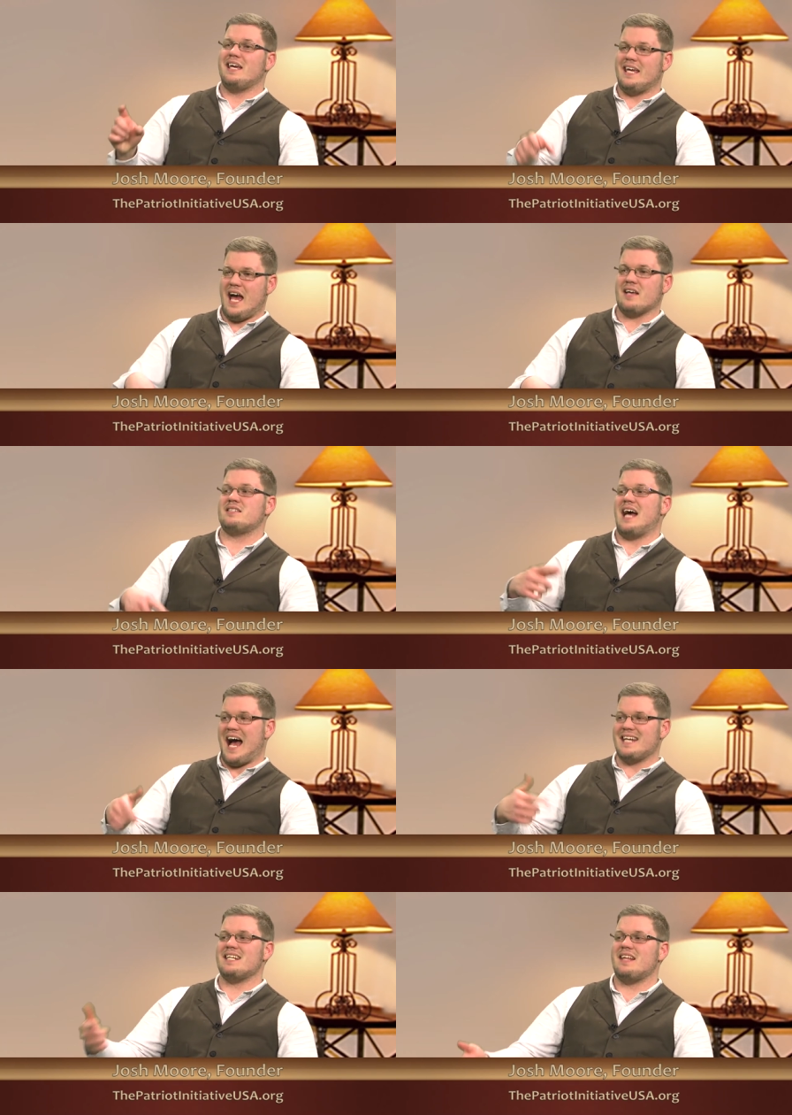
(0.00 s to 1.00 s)
Yes,
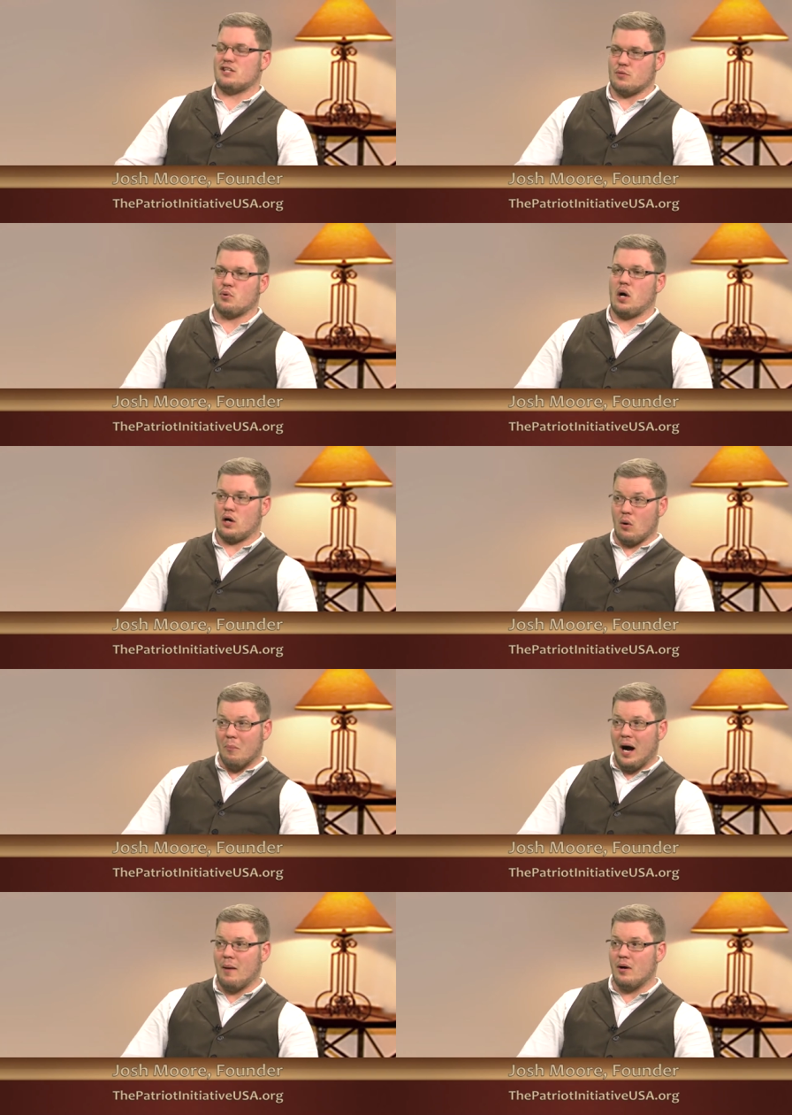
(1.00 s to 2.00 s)
I did that to Barack
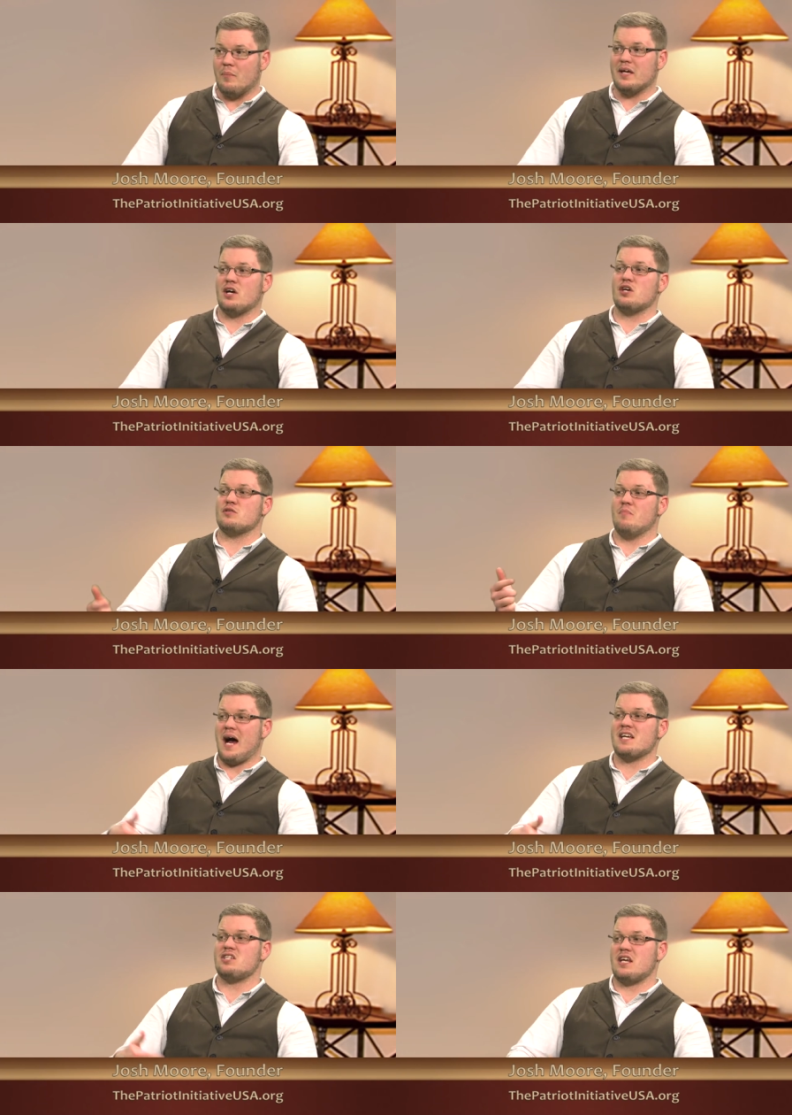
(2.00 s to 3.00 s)
Obama because
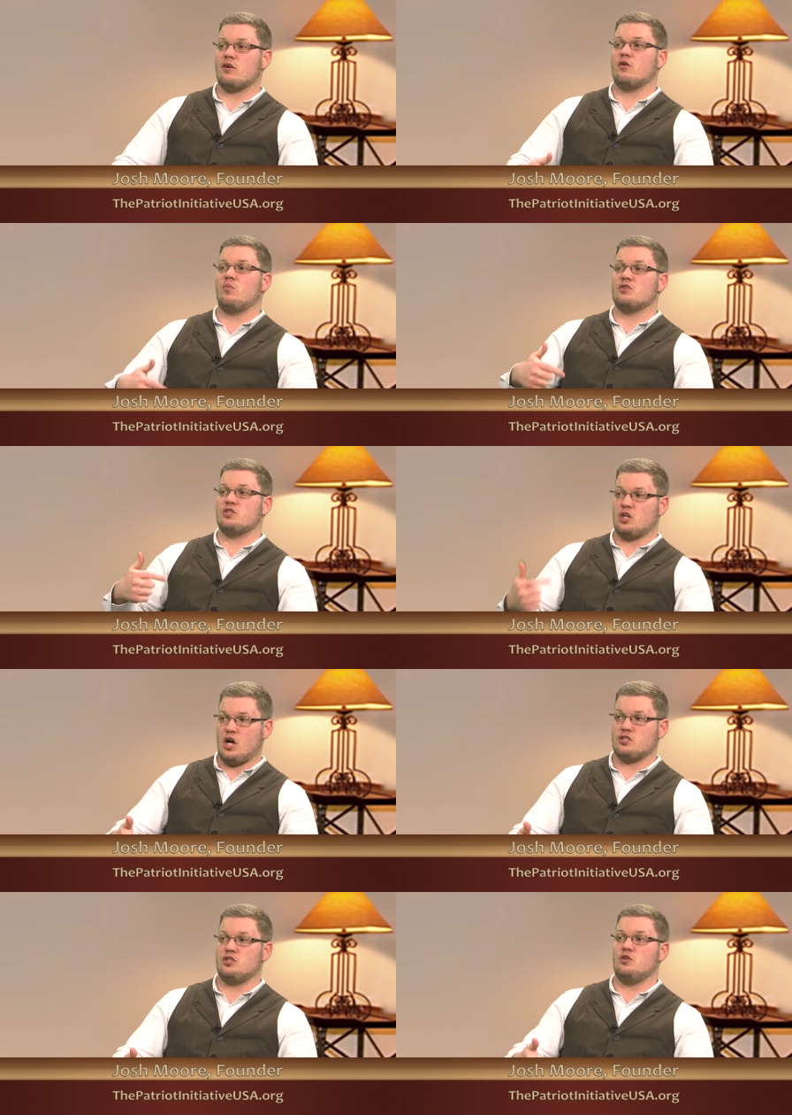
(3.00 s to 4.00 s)
my standard was the
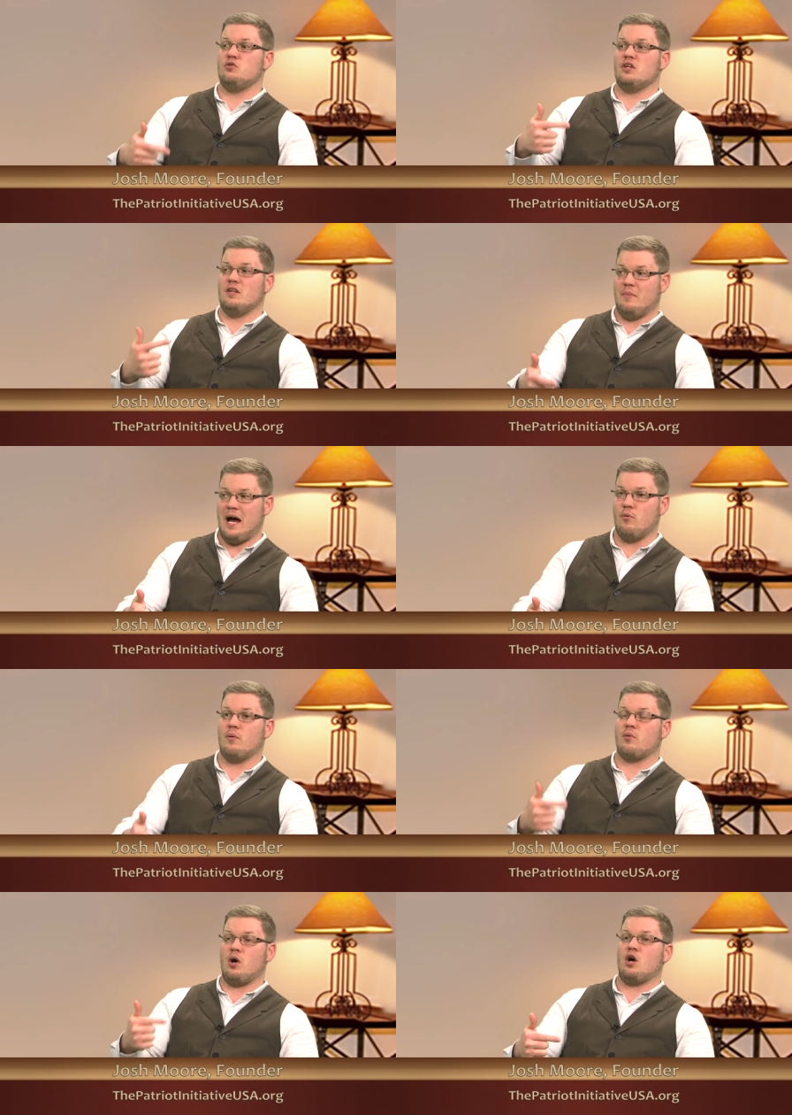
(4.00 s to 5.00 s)
Constitution and the Bible,
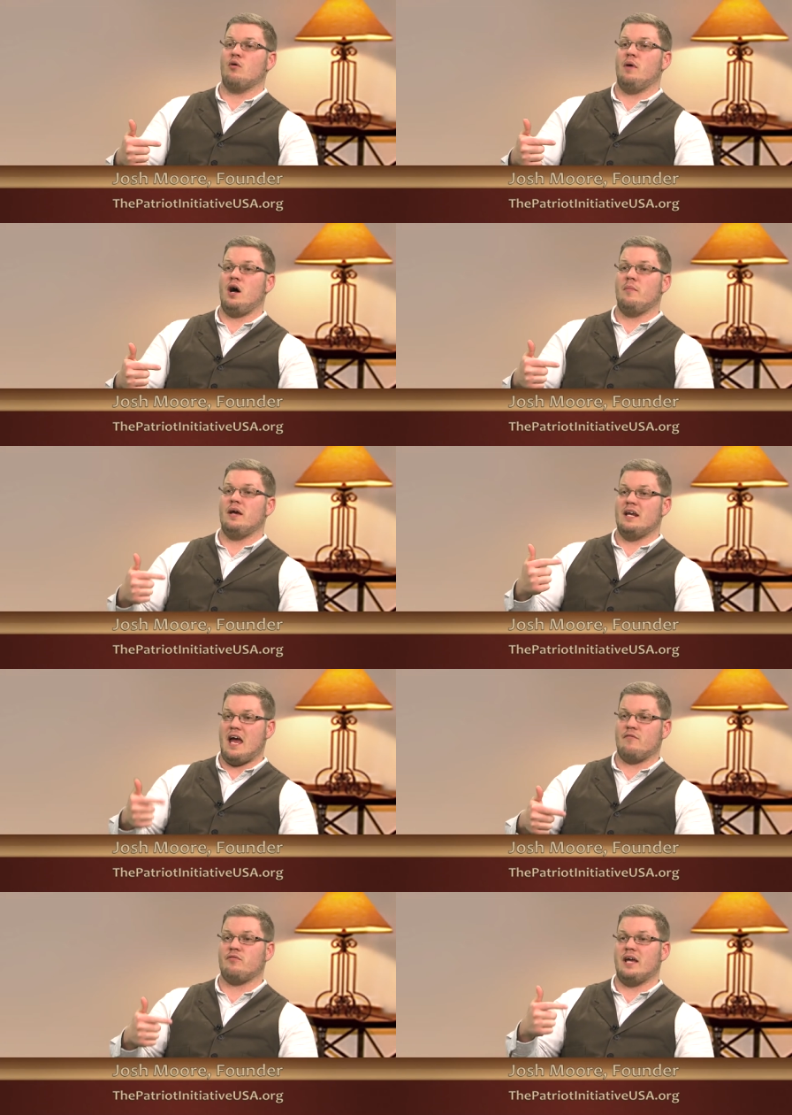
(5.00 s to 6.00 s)
and Barack Obama, in
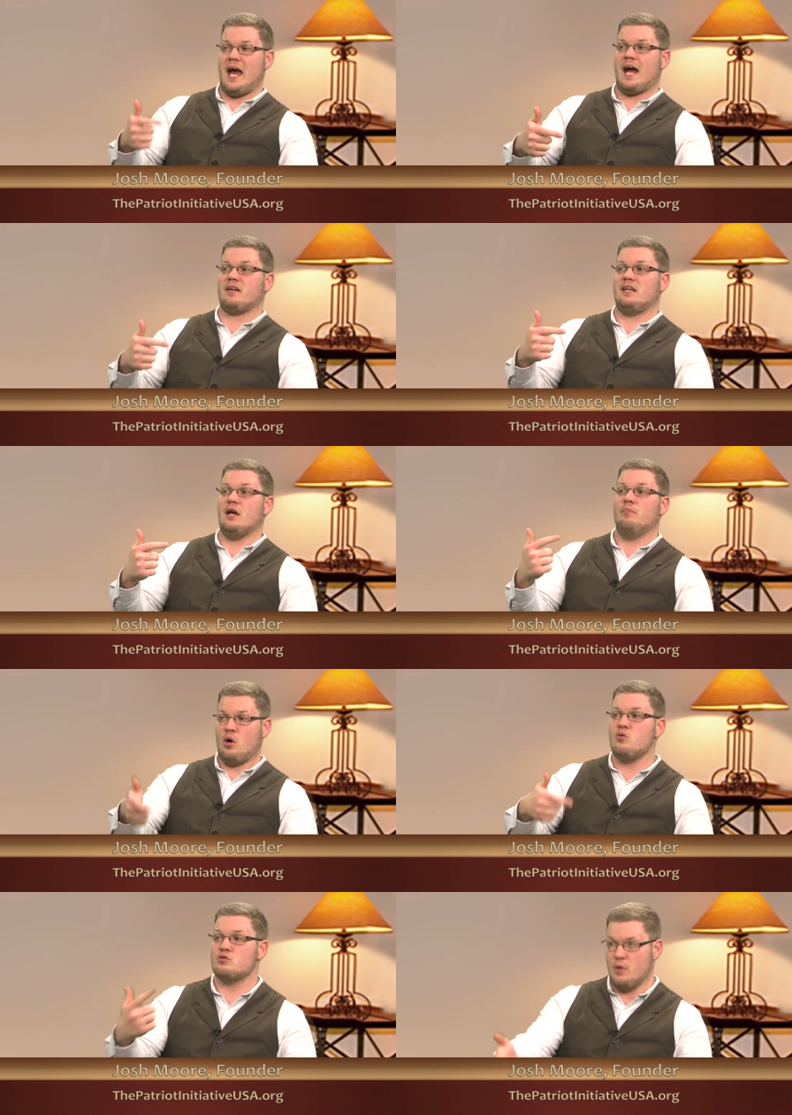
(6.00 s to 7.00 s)
every act, he
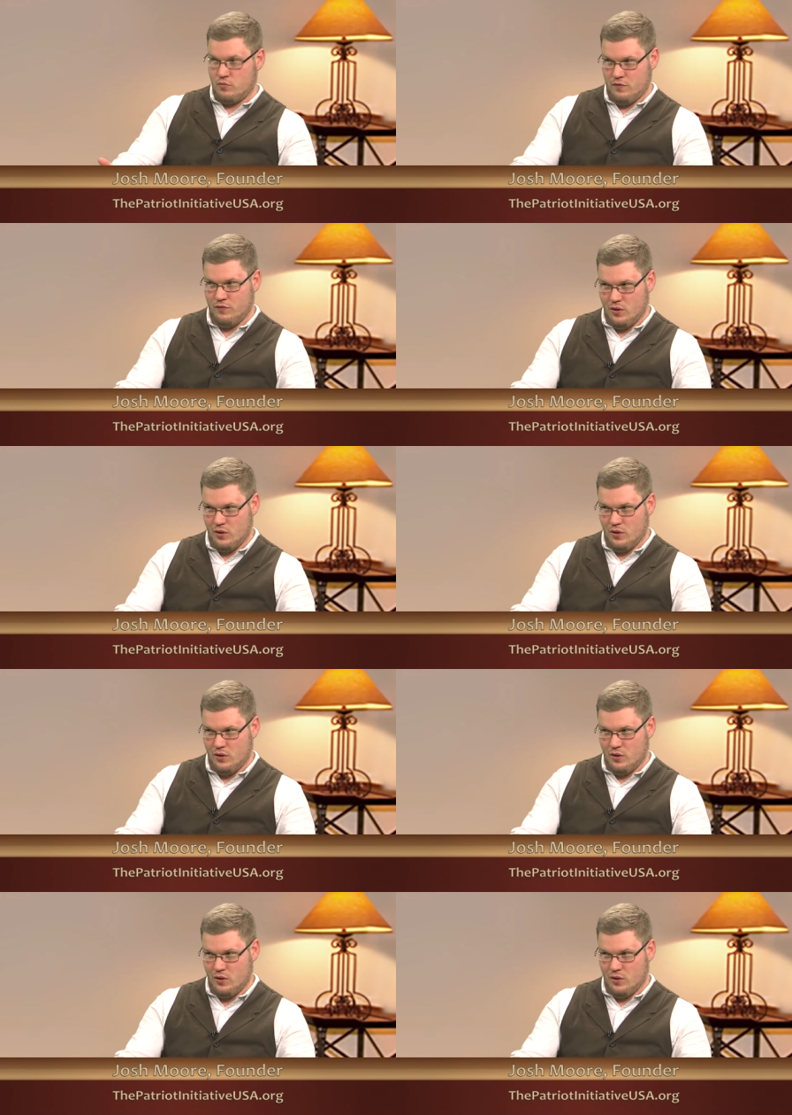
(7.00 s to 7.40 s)
opposed both of